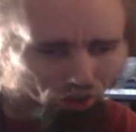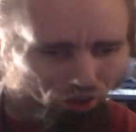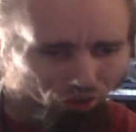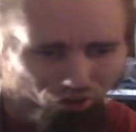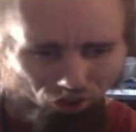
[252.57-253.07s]

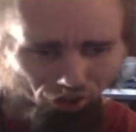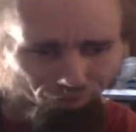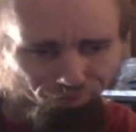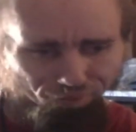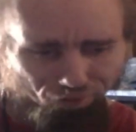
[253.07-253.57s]

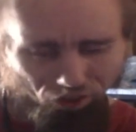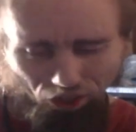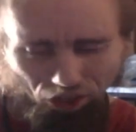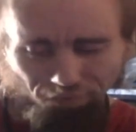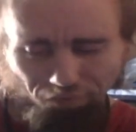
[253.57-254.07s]
stuff,
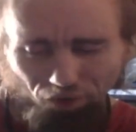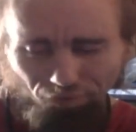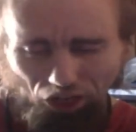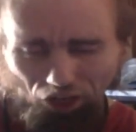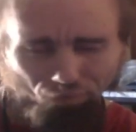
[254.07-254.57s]
and believe
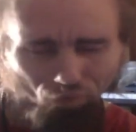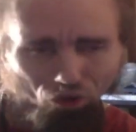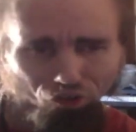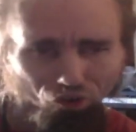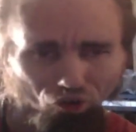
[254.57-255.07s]
me, I
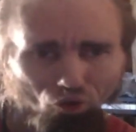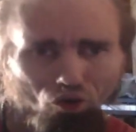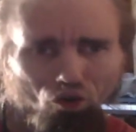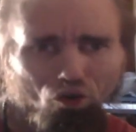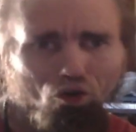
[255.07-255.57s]
want to,
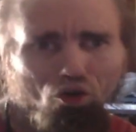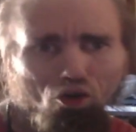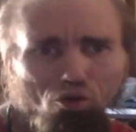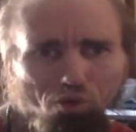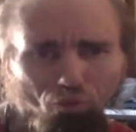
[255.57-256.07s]

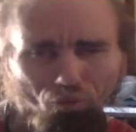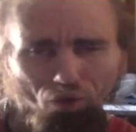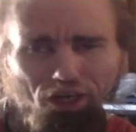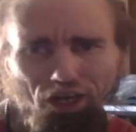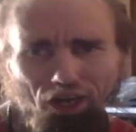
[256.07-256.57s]
but
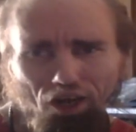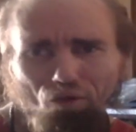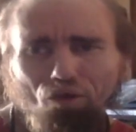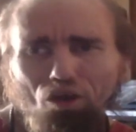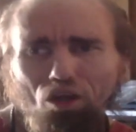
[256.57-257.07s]
right
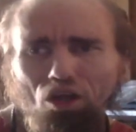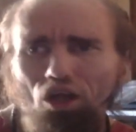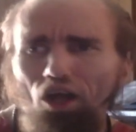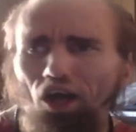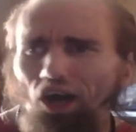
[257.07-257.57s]
now
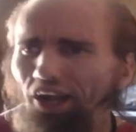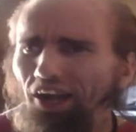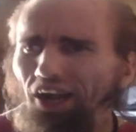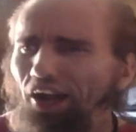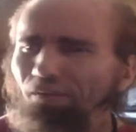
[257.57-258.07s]
I
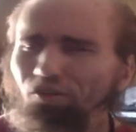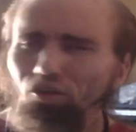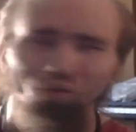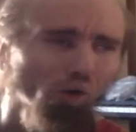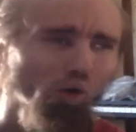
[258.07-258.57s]
have
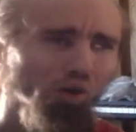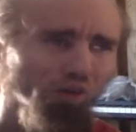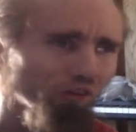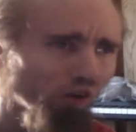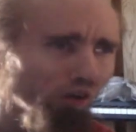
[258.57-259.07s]
to
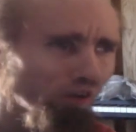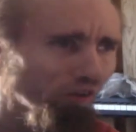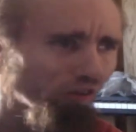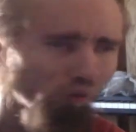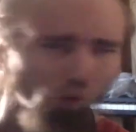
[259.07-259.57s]
focus on
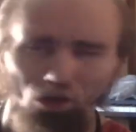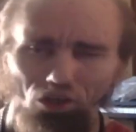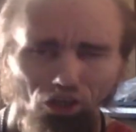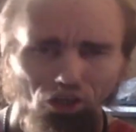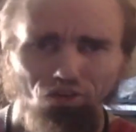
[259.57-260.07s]
this court
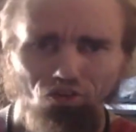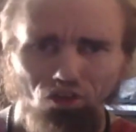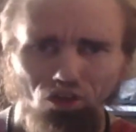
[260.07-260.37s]
case.